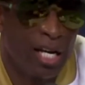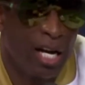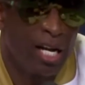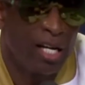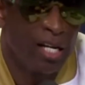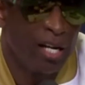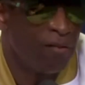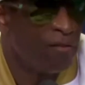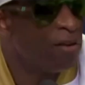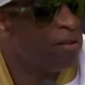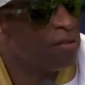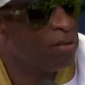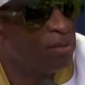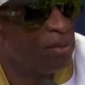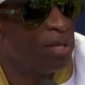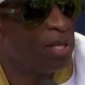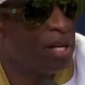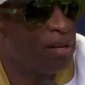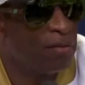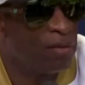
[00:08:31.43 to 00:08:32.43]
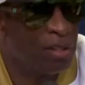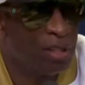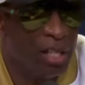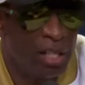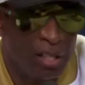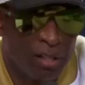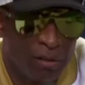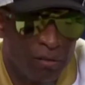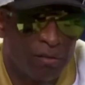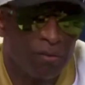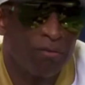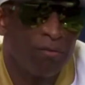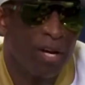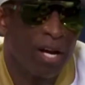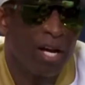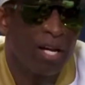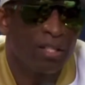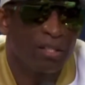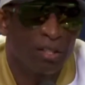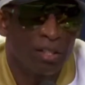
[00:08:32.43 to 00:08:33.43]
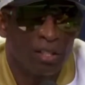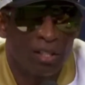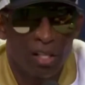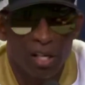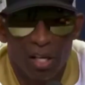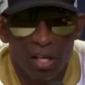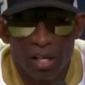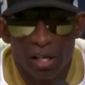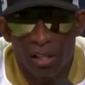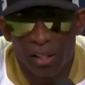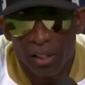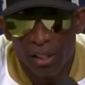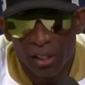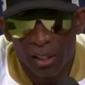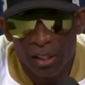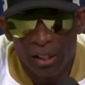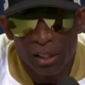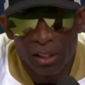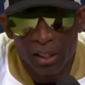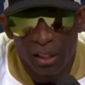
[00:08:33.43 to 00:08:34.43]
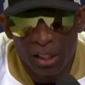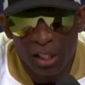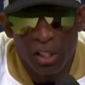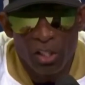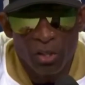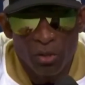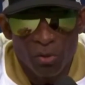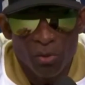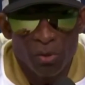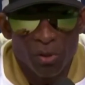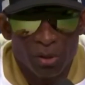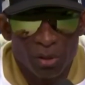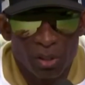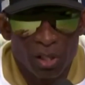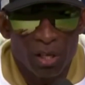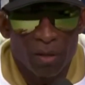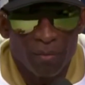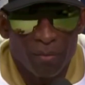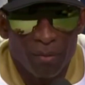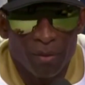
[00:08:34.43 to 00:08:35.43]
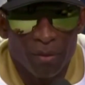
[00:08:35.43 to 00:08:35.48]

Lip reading: and I love every bit of it. And the fans and CU is